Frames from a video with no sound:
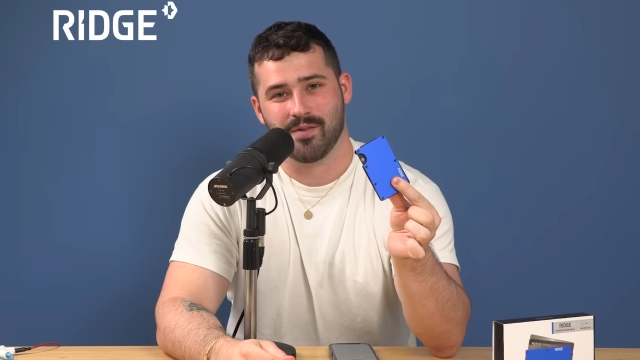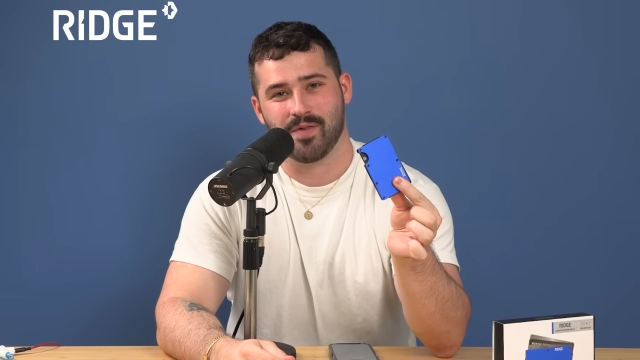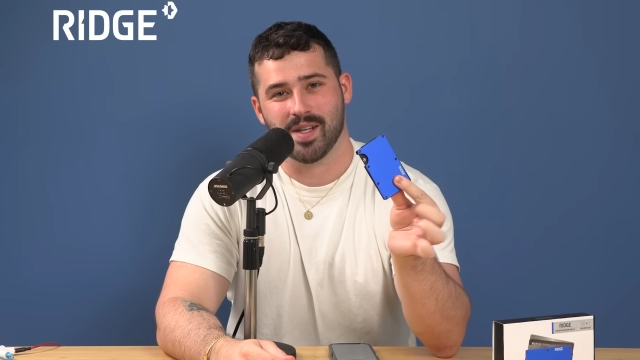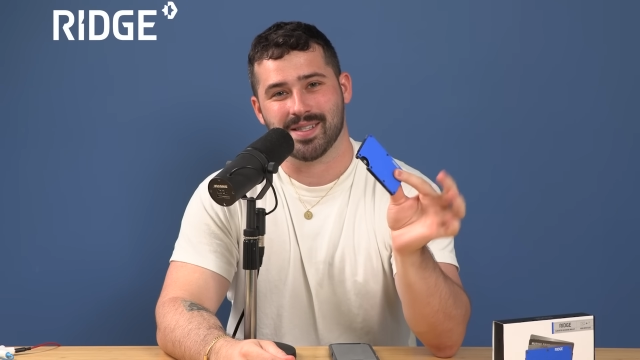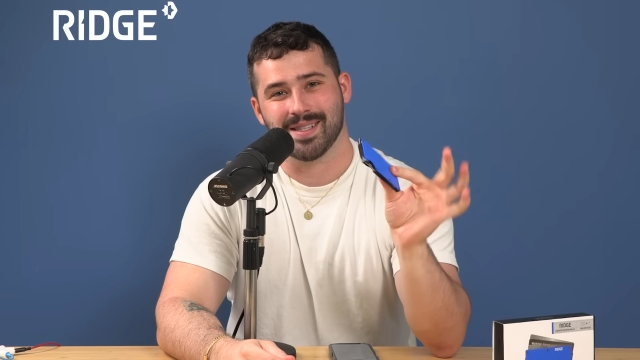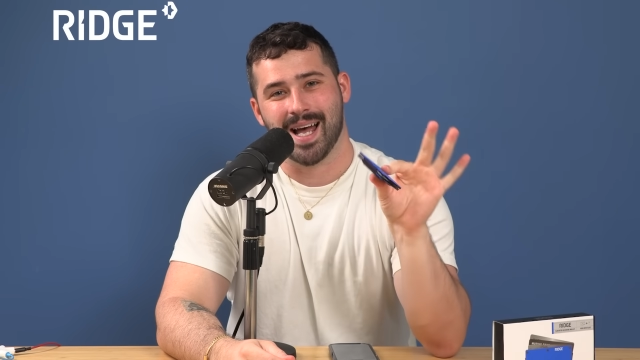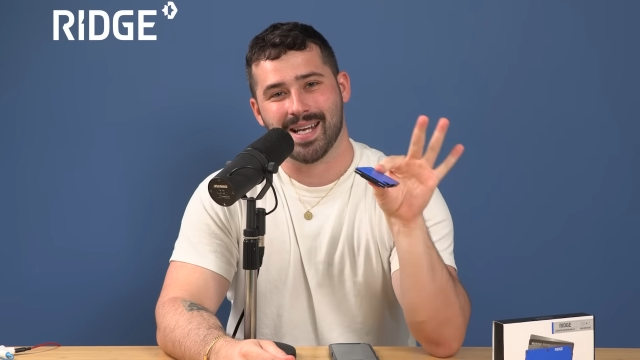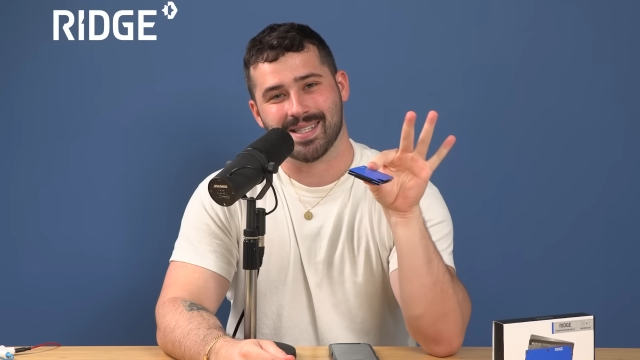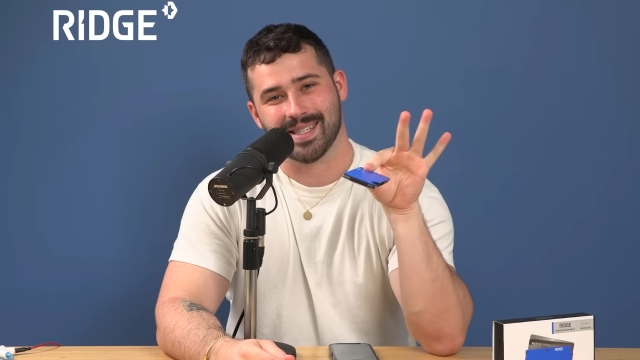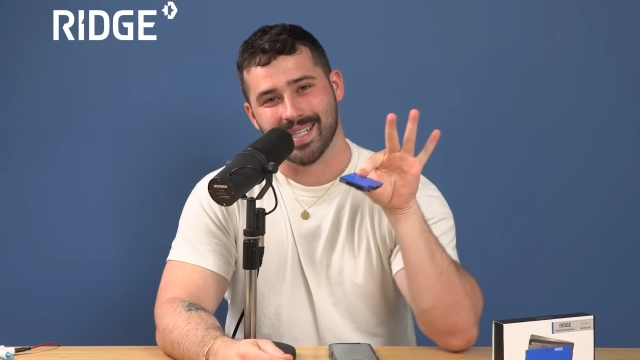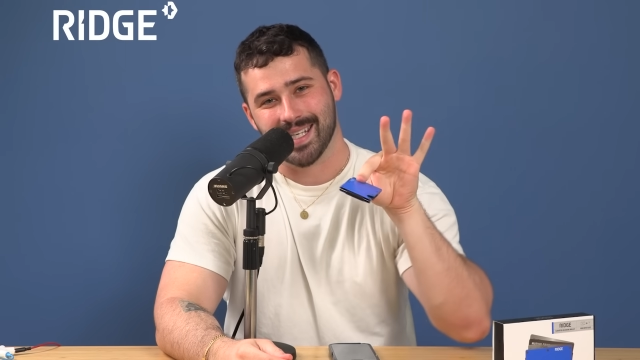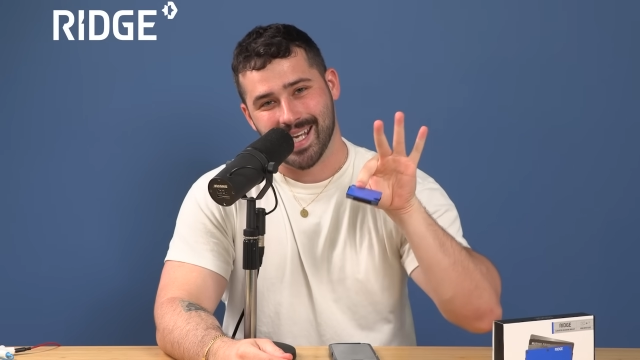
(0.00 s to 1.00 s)
It fits
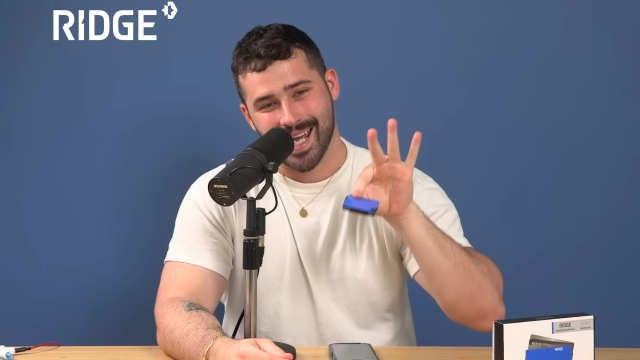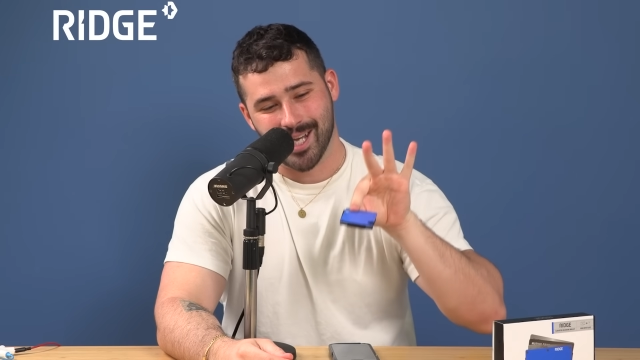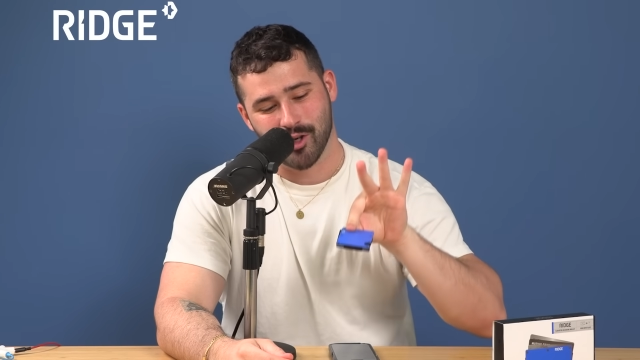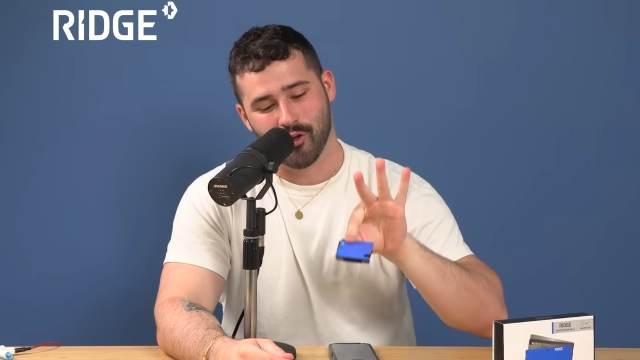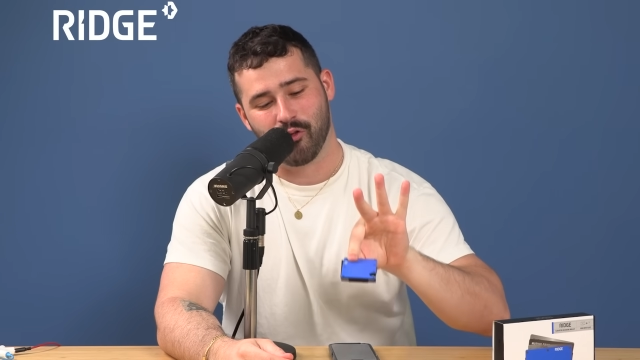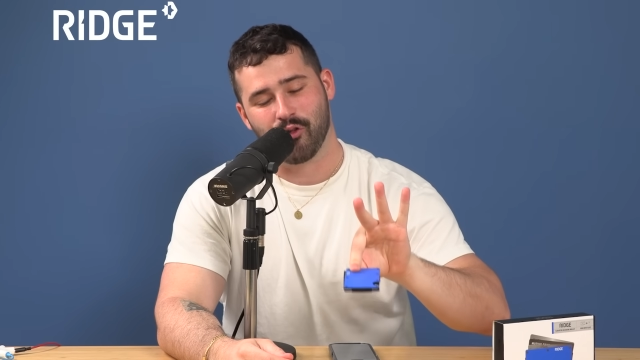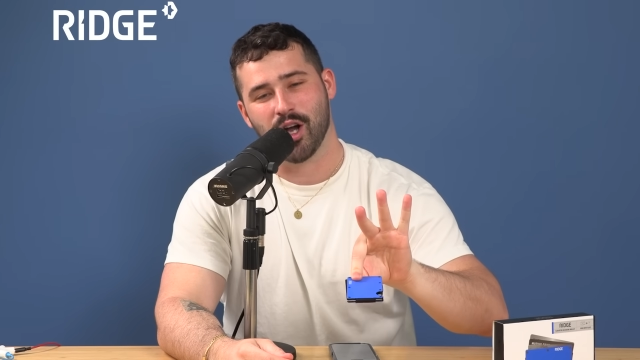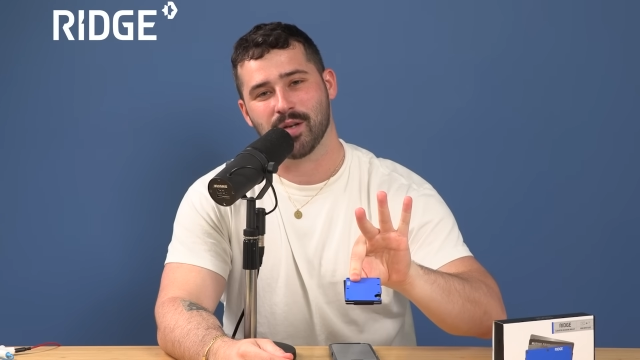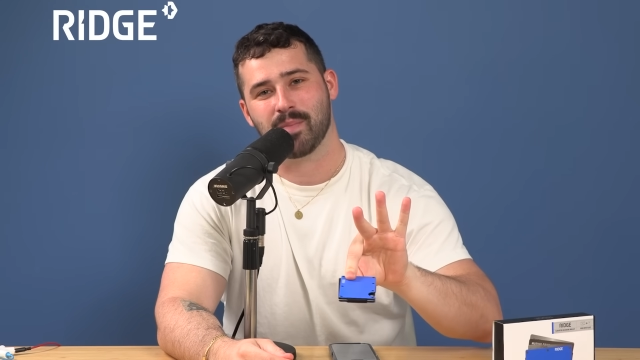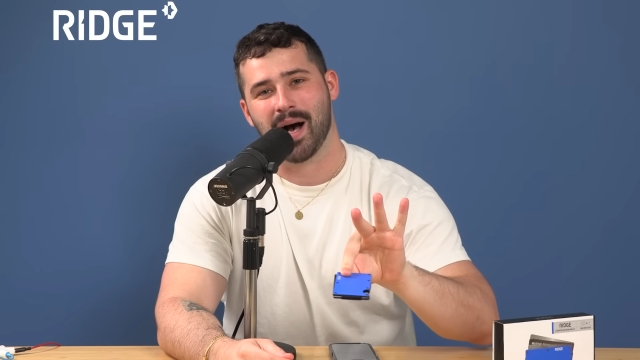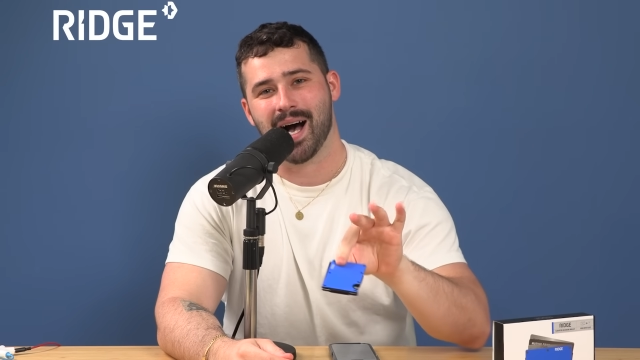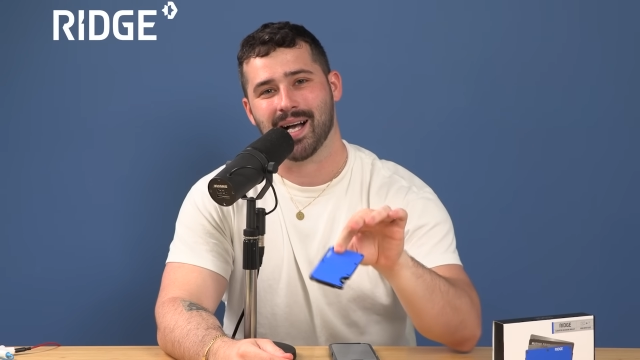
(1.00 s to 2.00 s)
nicely in your
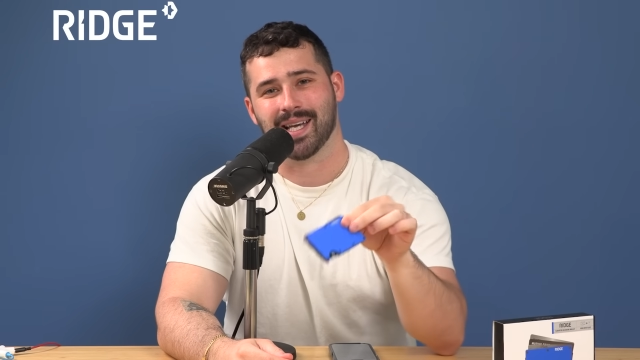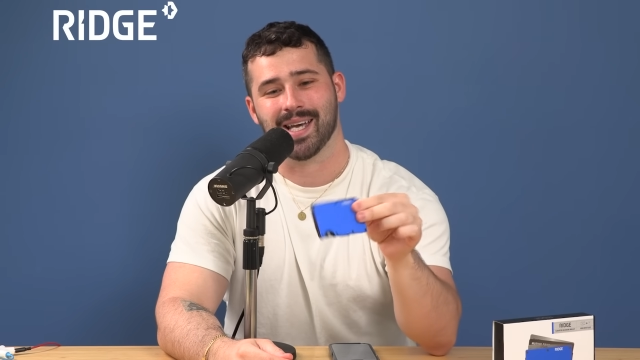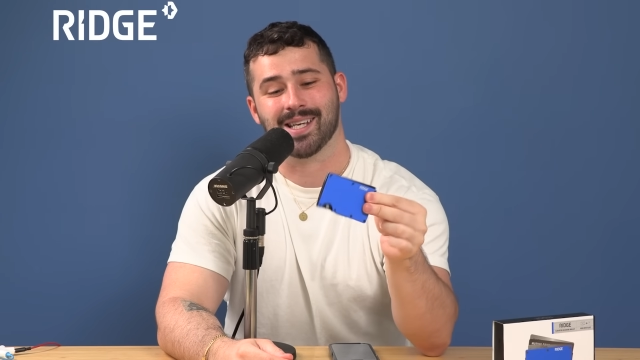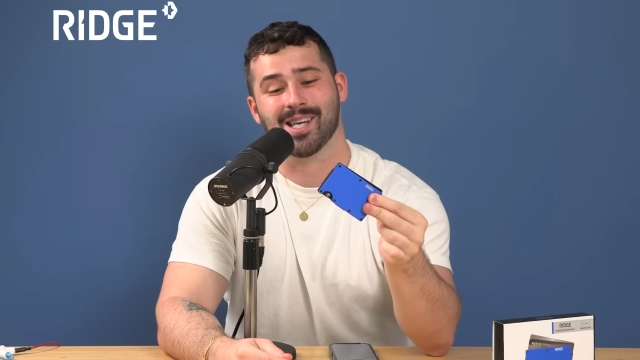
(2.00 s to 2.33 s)
front pocket,